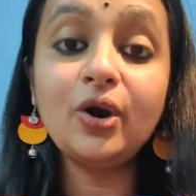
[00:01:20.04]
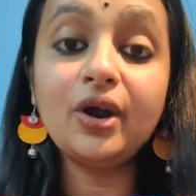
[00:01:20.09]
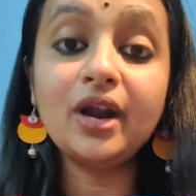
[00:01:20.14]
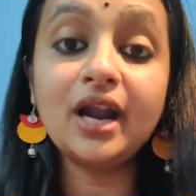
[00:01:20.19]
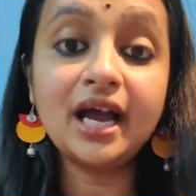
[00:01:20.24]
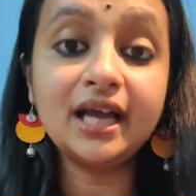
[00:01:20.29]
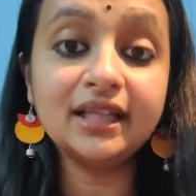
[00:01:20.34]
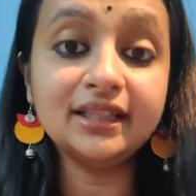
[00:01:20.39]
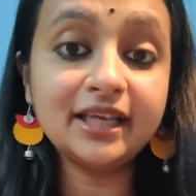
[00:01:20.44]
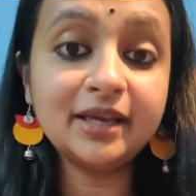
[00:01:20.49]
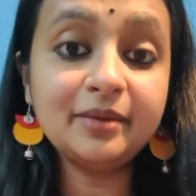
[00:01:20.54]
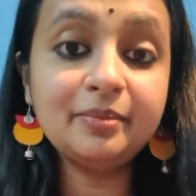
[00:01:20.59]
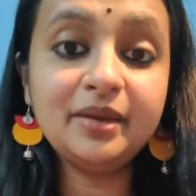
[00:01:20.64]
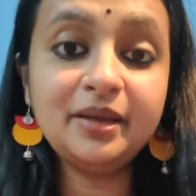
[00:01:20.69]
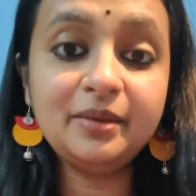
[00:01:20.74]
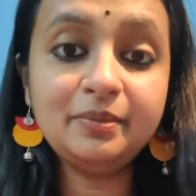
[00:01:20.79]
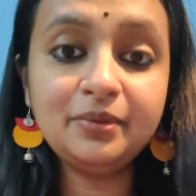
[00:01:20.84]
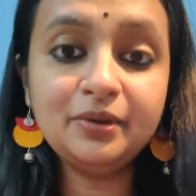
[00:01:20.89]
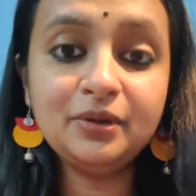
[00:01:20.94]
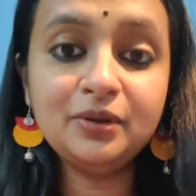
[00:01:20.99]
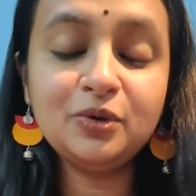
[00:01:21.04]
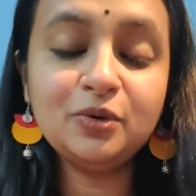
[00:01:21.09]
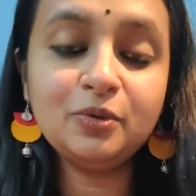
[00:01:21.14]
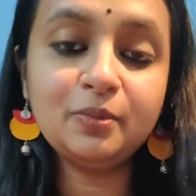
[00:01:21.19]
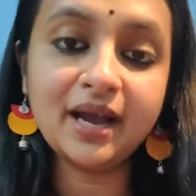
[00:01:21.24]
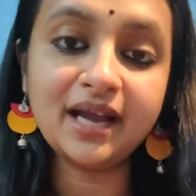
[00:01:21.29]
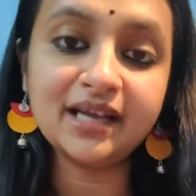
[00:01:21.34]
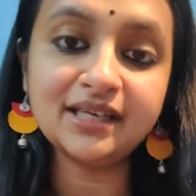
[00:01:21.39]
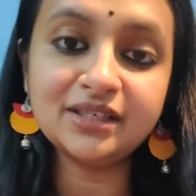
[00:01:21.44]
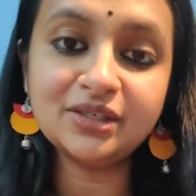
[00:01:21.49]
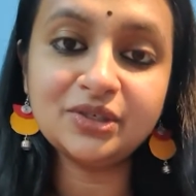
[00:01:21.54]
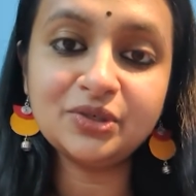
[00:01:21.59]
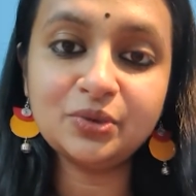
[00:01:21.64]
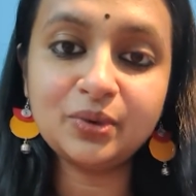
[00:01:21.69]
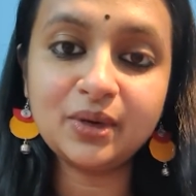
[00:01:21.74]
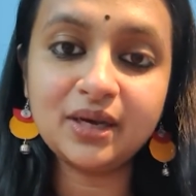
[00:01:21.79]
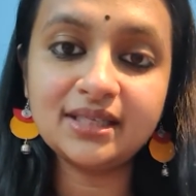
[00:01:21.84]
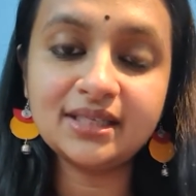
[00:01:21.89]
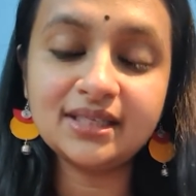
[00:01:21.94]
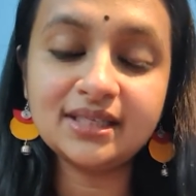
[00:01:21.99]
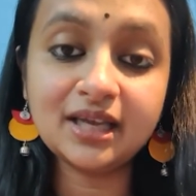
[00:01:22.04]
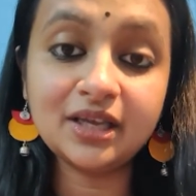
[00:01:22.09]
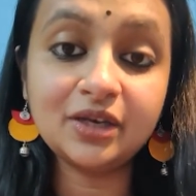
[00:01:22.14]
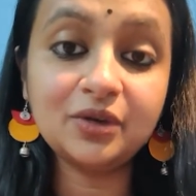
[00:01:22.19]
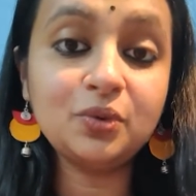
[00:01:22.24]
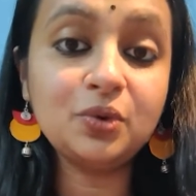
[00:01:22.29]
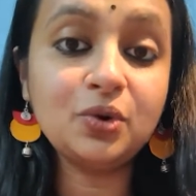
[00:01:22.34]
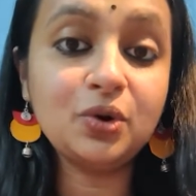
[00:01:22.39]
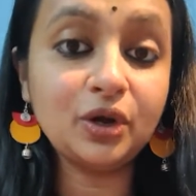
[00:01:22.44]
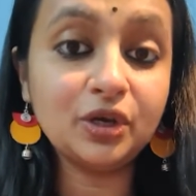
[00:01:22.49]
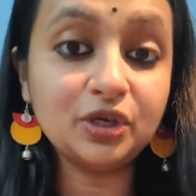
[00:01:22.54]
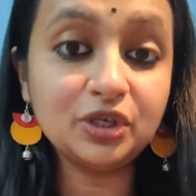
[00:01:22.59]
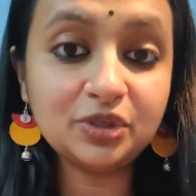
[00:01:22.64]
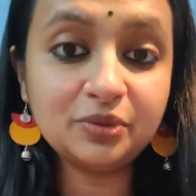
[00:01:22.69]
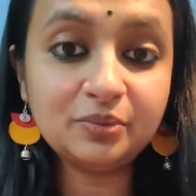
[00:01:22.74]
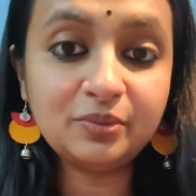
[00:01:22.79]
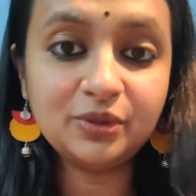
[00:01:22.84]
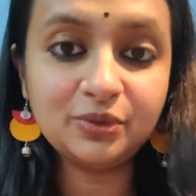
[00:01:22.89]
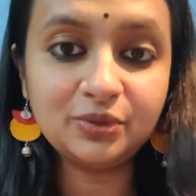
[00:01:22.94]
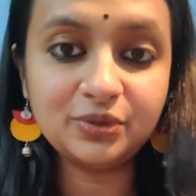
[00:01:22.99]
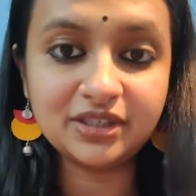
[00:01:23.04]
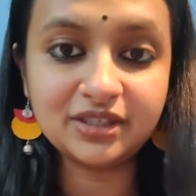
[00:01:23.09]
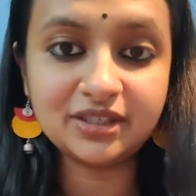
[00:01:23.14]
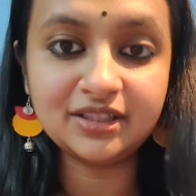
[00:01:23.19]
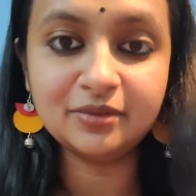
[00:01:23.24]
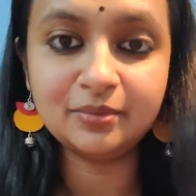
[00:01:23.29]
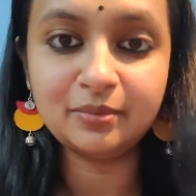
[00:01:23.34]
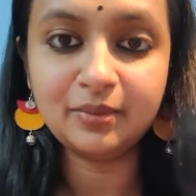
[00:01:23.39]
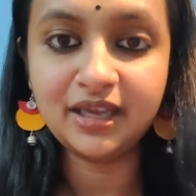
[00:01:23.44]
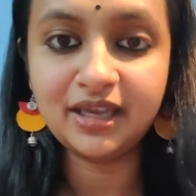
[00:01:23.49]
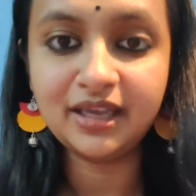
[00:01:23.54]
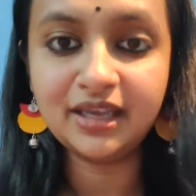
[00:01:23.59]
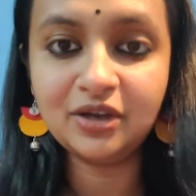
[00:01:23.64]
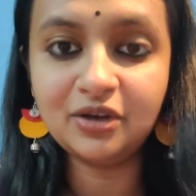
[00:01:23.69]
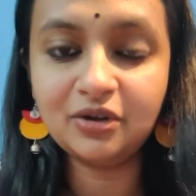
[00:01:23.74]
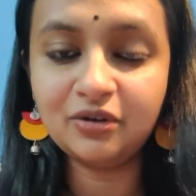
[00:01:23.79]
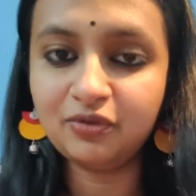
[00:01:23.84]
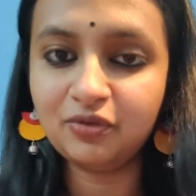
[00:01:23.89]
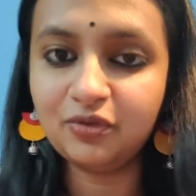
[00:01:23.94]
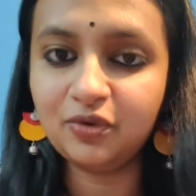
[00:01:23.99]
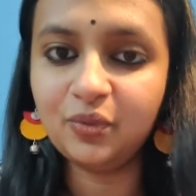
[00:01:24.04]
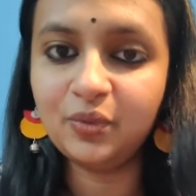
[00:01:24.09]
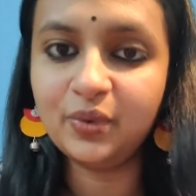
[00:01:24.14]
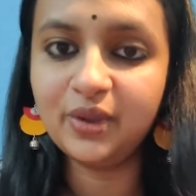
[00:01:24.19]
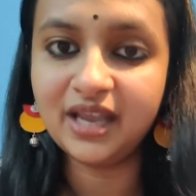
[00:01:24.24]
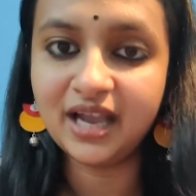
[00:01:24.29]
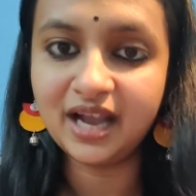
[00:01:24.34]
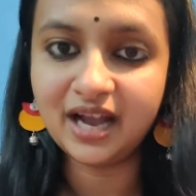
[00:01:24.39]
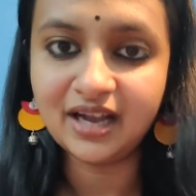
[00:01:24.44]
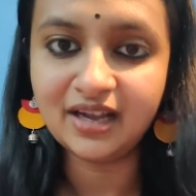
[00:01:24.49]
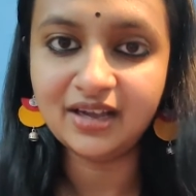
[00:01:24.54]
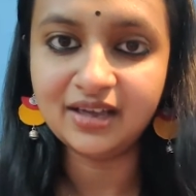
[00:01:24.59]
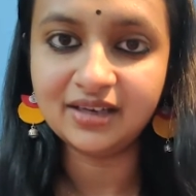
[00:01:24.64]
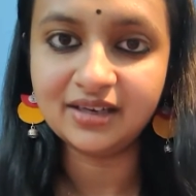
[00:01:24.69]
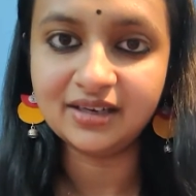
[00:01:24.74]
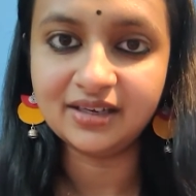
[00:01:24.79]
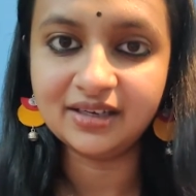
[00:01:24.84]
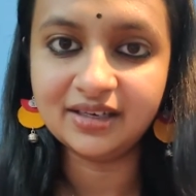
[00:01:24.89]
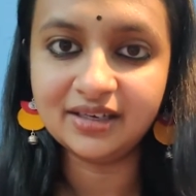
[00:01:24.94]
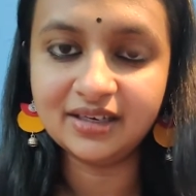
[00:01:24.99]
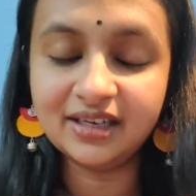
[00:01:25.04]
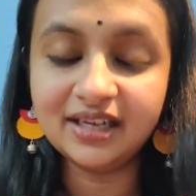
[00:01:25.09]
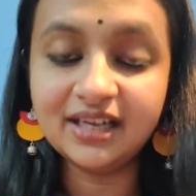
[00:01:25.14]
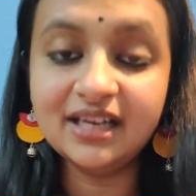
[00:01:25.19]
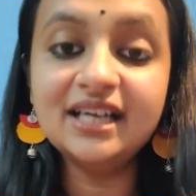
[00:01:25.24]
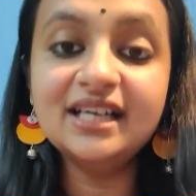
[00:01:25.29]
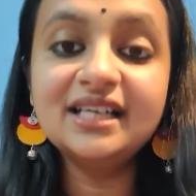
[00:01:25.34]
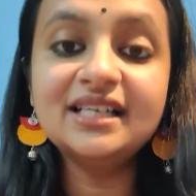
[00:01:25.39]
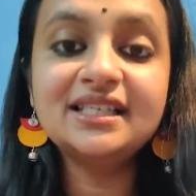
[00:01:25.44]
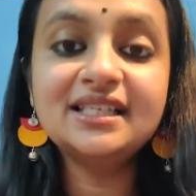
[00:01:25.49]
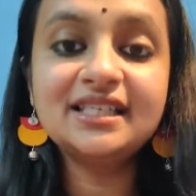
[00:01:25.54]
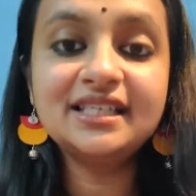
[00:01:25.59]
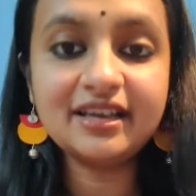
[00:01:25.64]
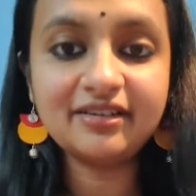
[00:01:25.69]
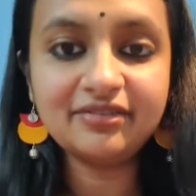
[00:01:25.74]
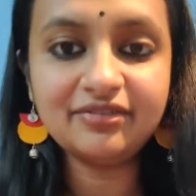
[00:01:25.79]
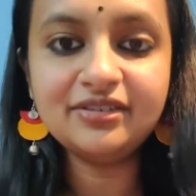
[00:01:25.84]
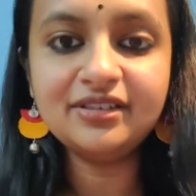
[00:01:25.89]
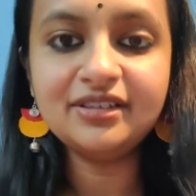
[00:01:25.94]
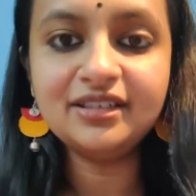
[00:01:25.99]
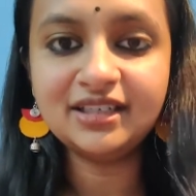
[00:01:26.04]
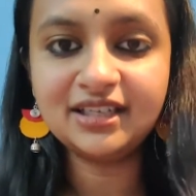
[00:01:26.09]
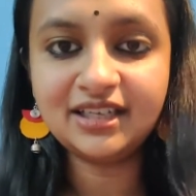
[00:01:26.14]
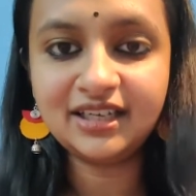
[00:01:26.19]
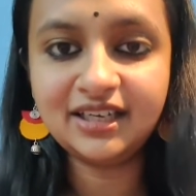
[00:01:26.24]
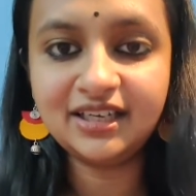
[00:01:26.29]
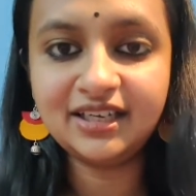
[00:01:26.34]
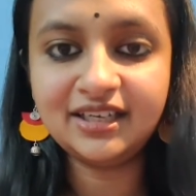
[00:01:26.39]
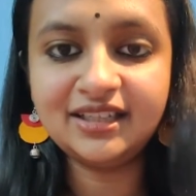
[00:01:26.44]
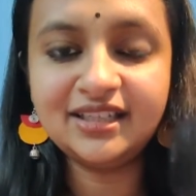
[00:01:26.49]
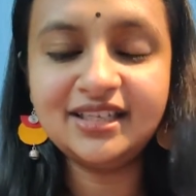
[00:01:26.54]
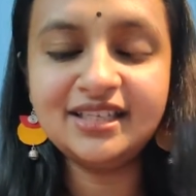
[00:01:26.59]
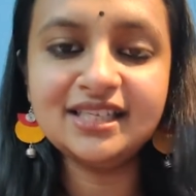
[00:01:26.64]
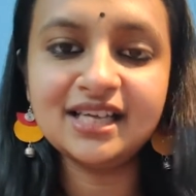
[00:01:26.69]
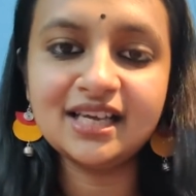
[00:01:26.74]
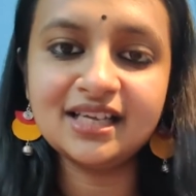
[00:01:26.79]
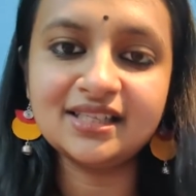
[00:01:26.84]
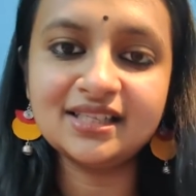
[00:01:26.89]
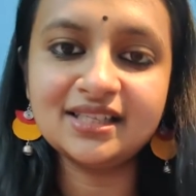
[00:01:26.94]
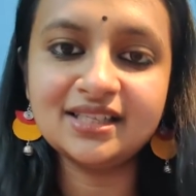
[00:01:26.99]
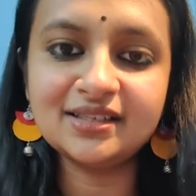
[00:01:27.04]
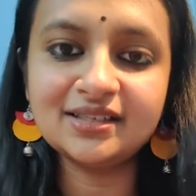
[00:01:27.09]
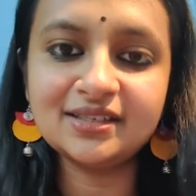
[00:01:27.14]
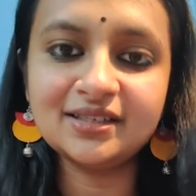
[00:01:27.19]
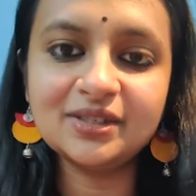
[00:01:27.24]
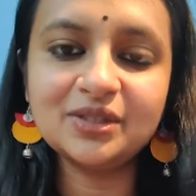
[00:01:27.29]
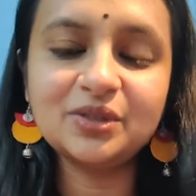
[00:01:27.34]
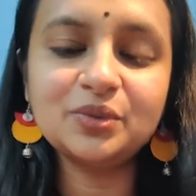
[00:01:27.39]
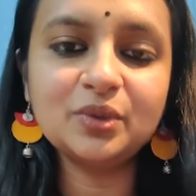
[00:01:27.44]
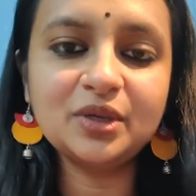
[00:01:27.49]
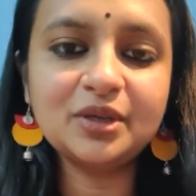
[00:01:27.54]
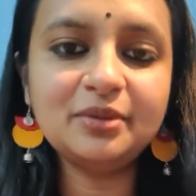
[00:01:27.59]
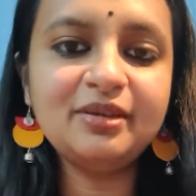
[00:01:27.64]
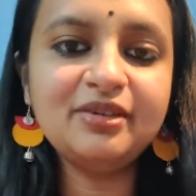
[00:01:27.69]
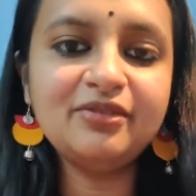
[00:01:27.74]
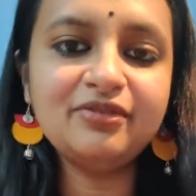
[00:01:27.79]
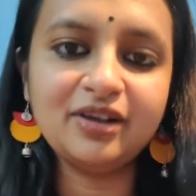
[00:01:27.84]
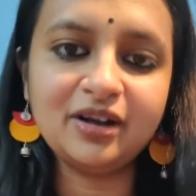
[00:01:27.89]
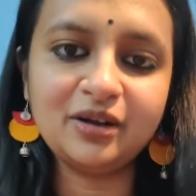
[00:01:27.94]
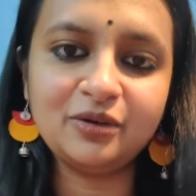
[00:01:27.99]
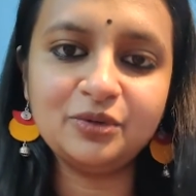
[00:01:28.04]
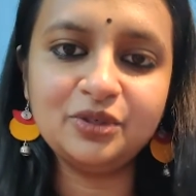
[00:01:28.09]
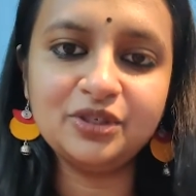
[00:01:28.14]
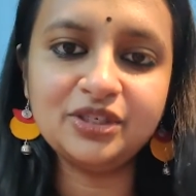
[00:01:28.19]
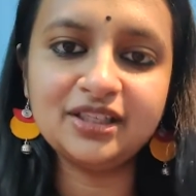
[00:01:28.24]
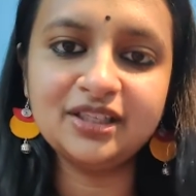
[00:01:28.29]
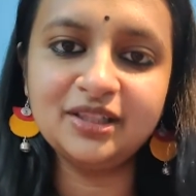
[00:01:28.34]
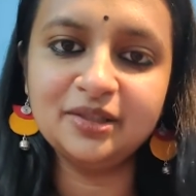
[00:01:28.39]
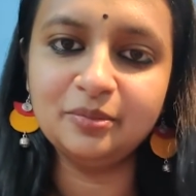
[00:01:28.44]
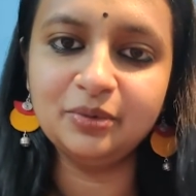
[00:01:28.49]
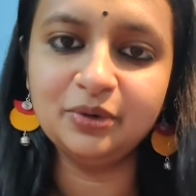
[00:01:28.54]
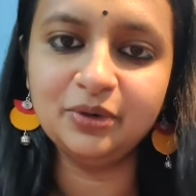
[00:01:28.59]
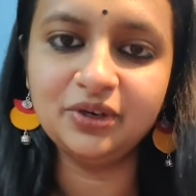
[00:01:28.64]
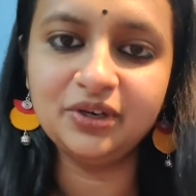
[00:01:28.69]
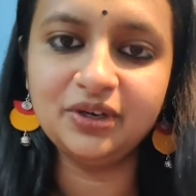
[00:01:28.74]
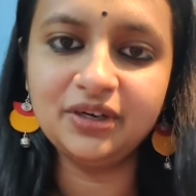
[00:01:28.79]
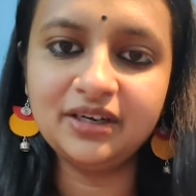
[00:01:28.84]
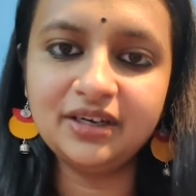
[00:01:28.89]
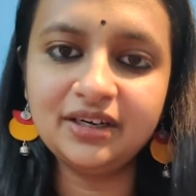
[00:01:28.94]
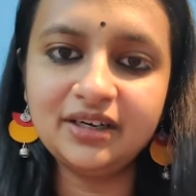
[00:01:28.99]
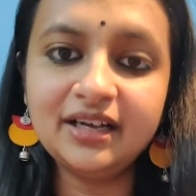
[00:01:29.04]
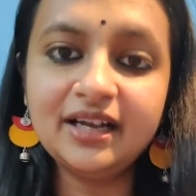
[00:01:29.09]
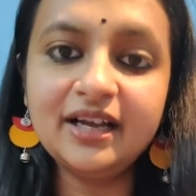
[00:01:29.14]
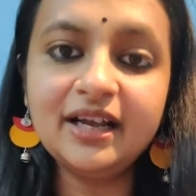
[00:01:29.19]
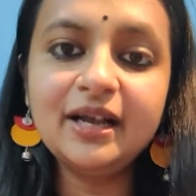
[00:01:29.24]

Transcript: Or are there people who matter to us and who contribute in the making of who we are? Definitely these answers will be found in the book